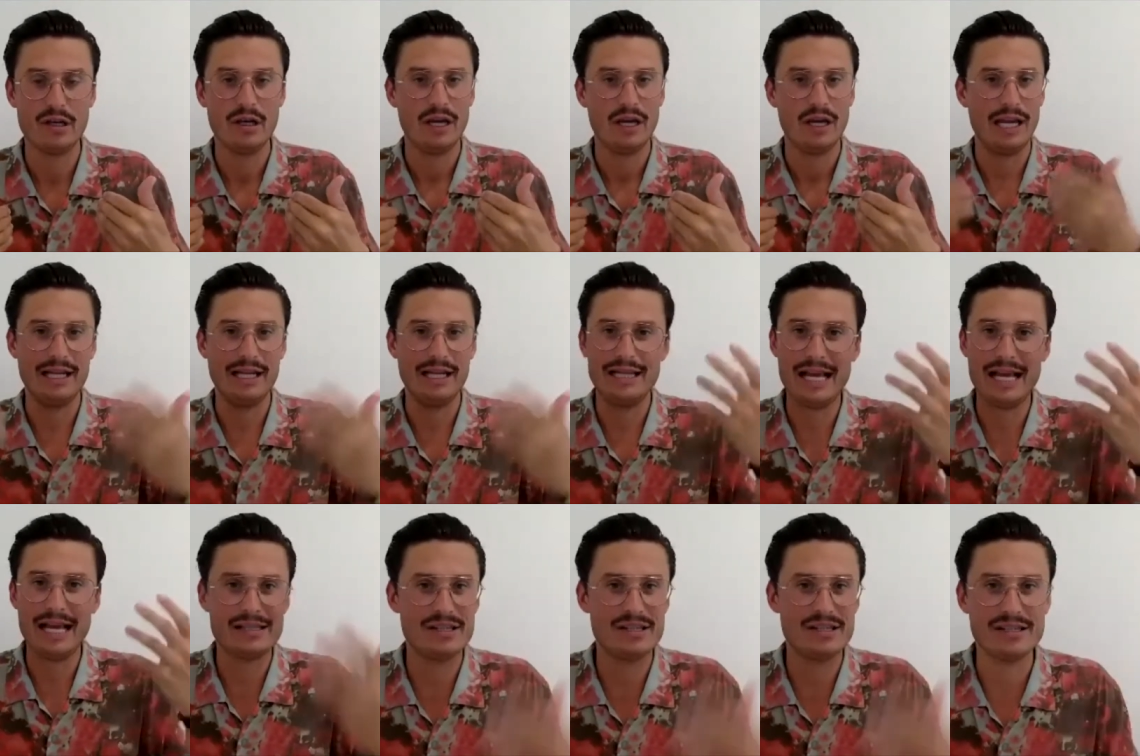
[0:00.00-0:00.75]
and
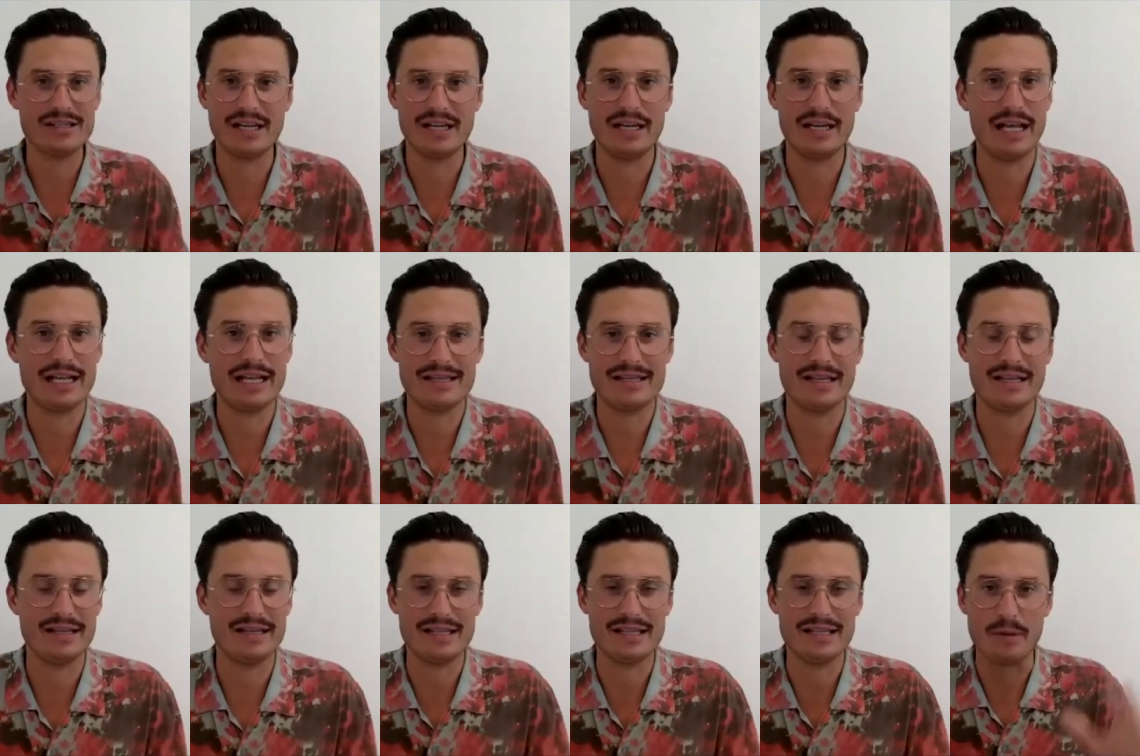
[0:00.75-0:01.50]
that's just a, that's a,
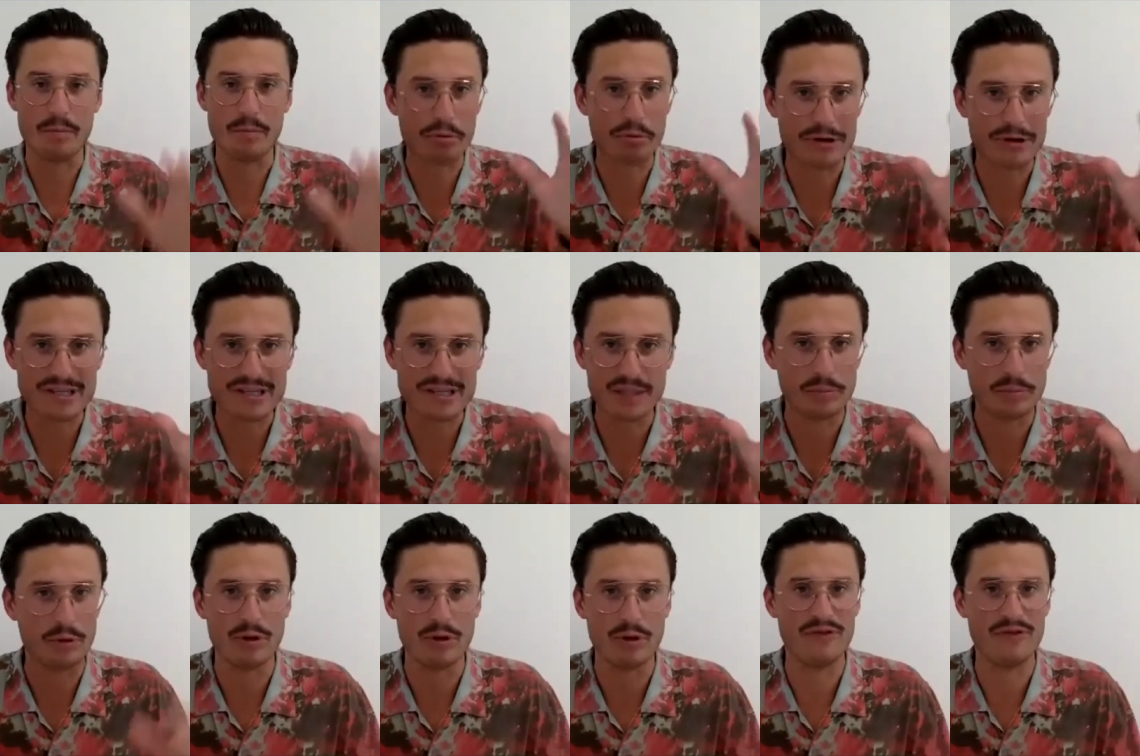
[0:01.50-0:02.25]
that's a
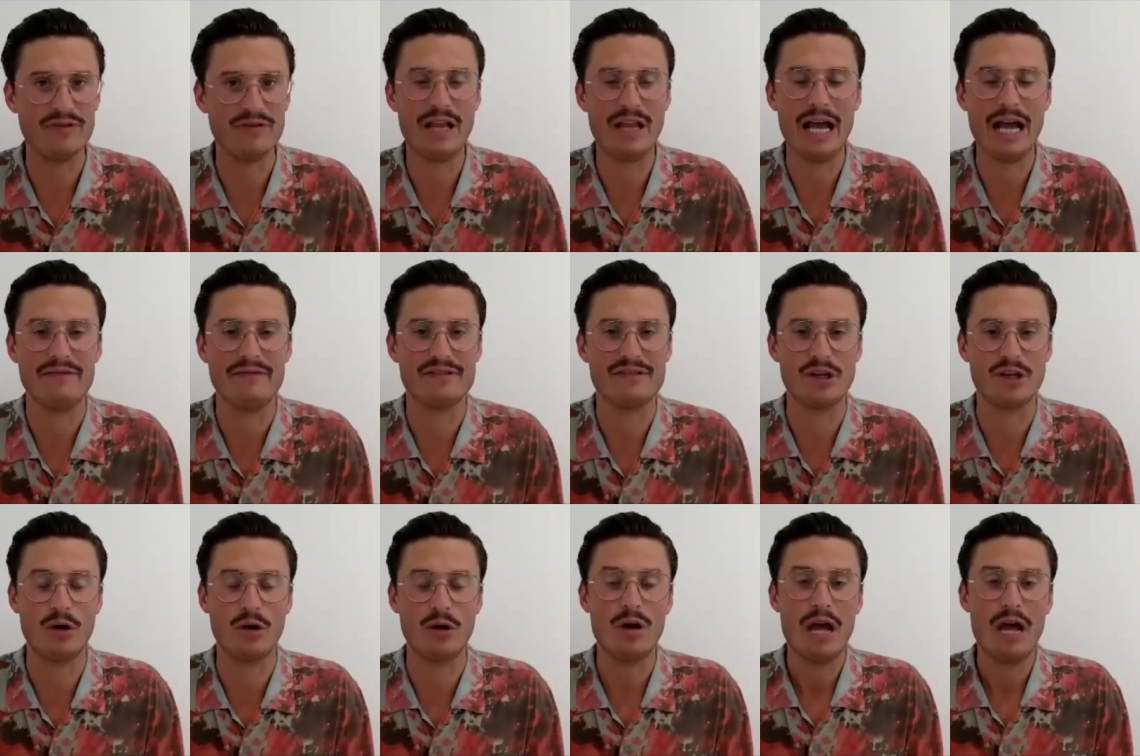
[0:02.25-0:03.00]
principle of life
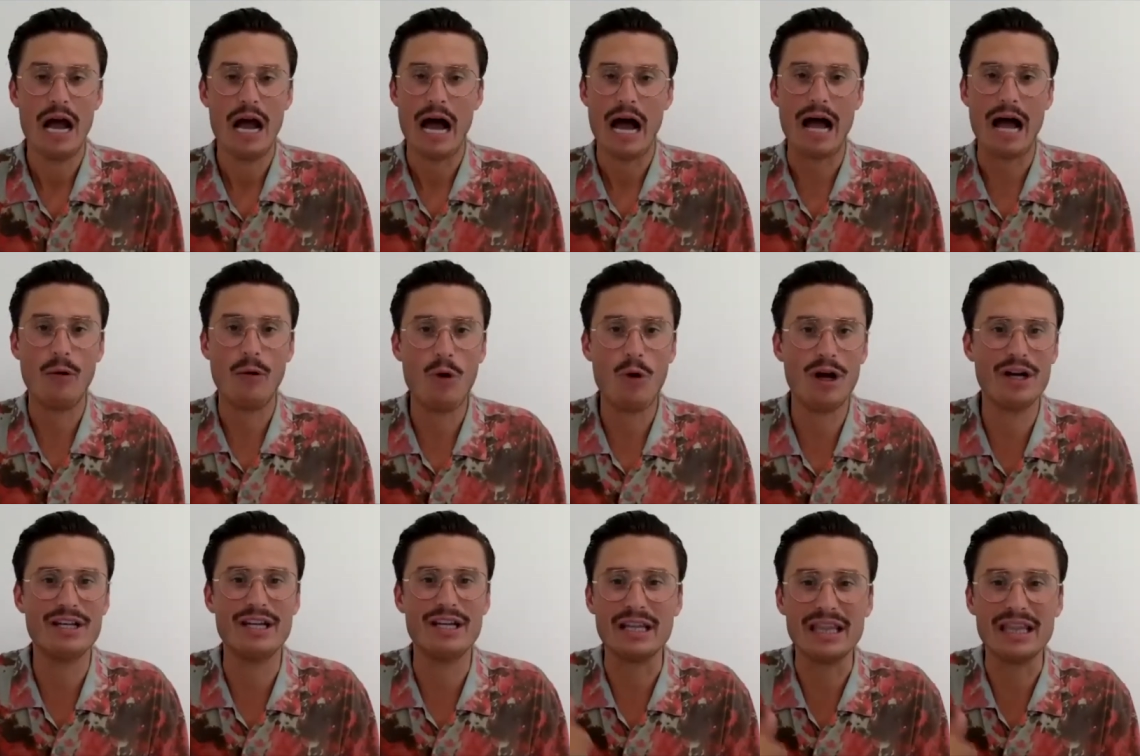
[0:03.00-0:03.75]
so i
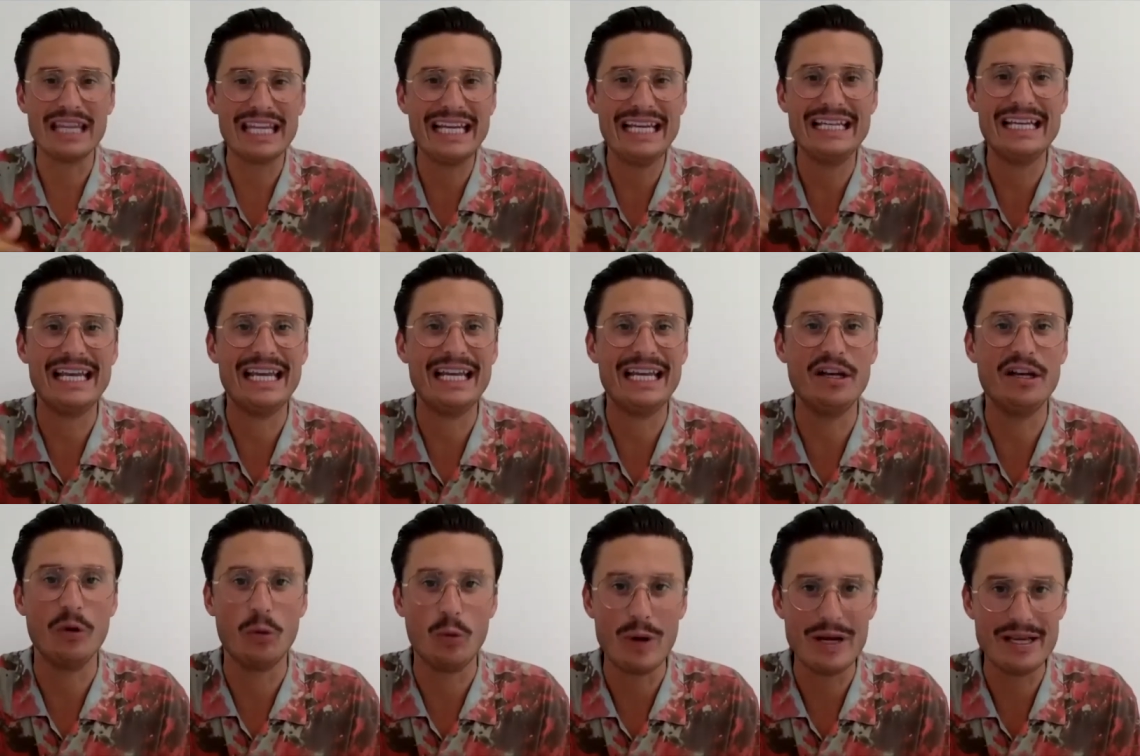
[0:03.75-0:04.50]
wanted to lean
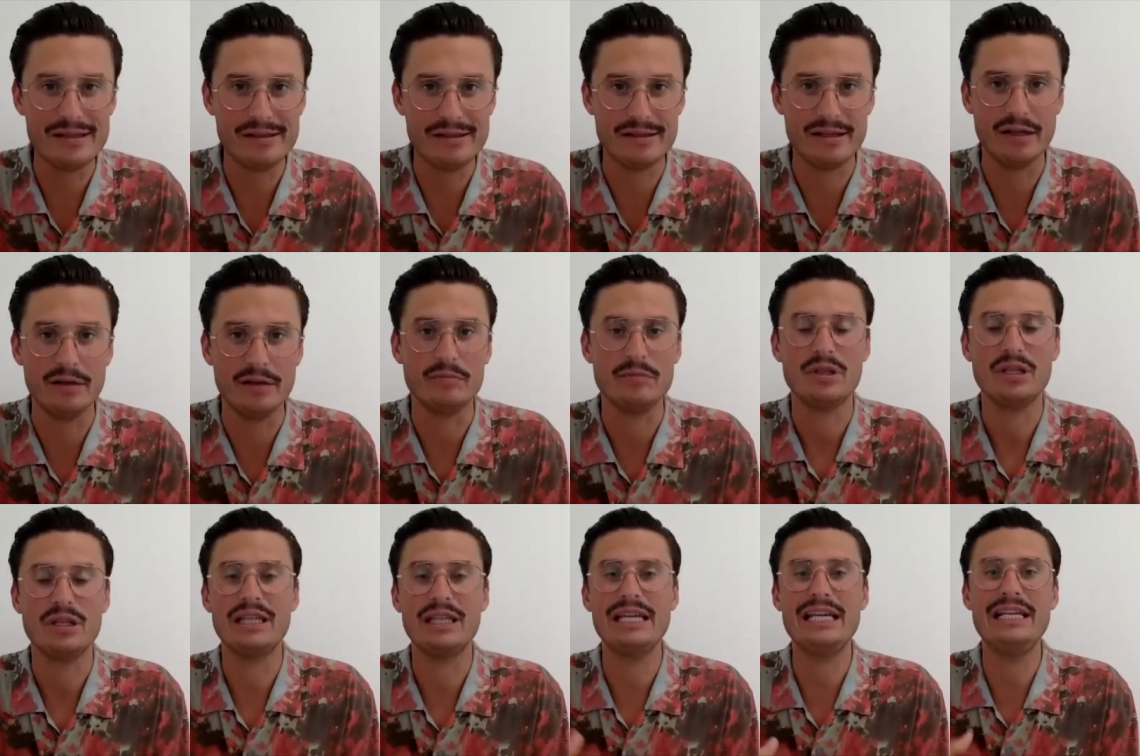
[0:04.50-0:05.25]
into wisdom
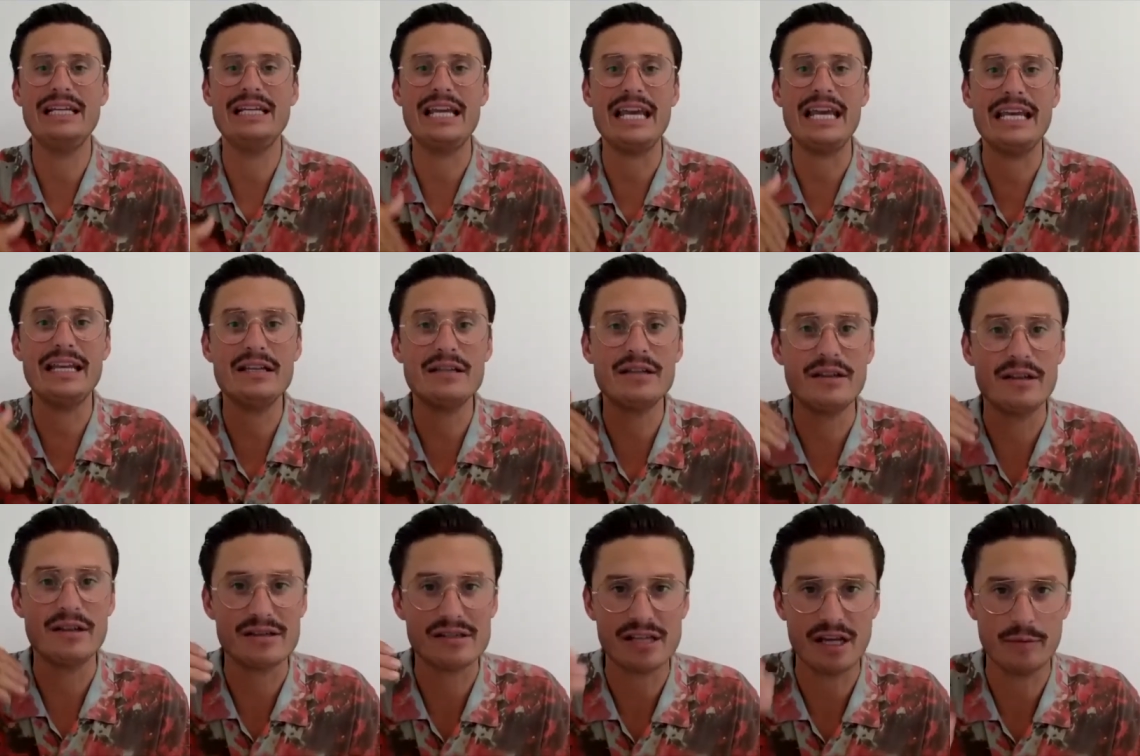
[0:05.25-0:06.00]
lean into the
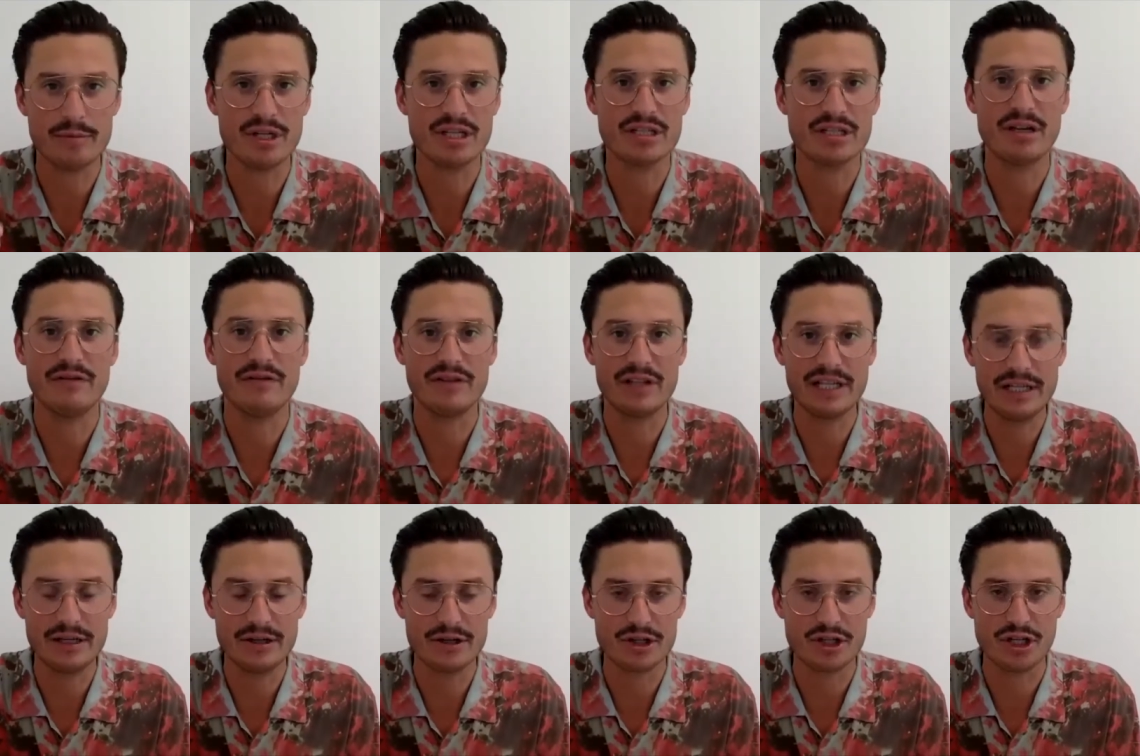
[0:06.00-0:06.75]
subject of
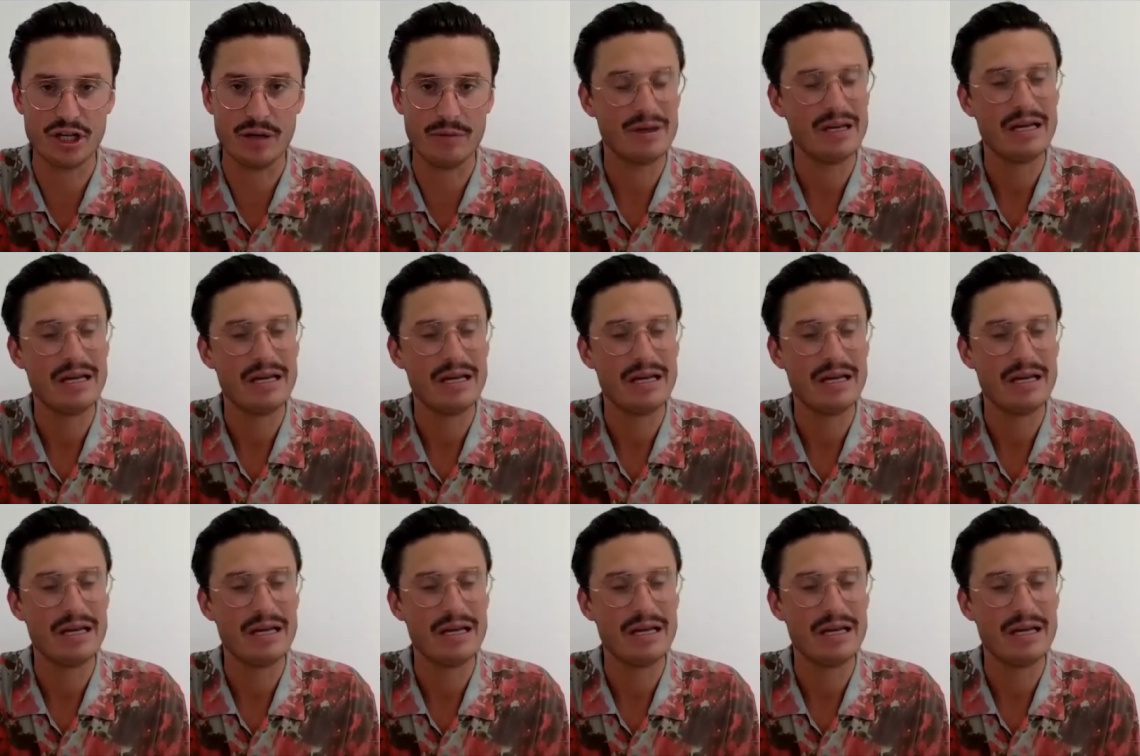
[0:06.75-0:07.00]
leadership